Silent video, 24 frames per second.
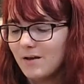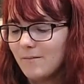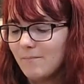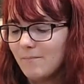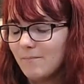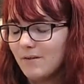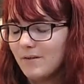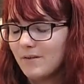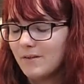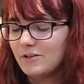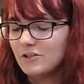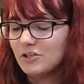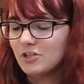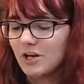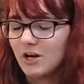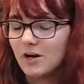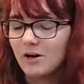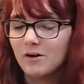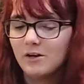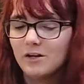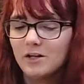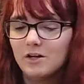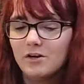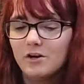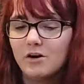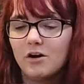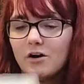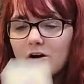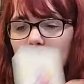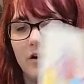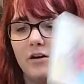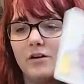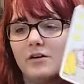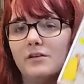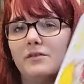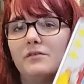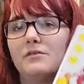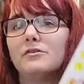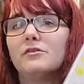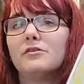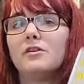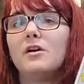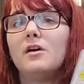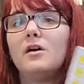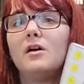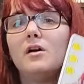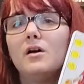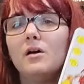But the charity card
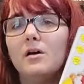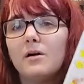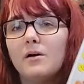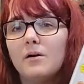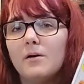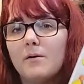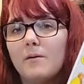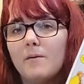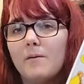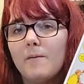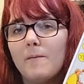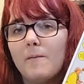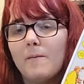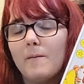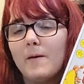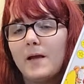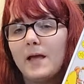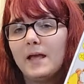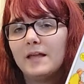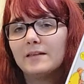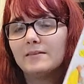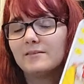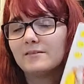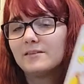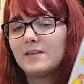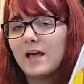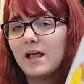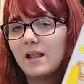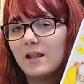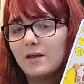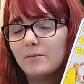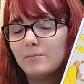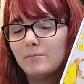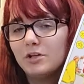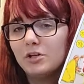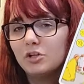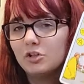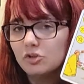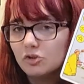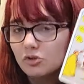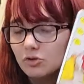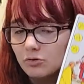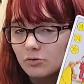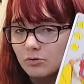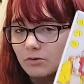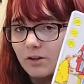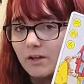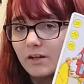it's telling me to
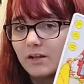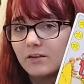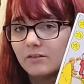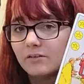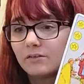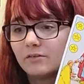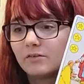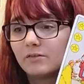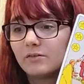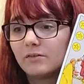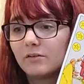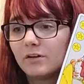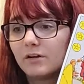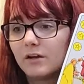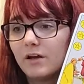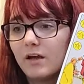do this.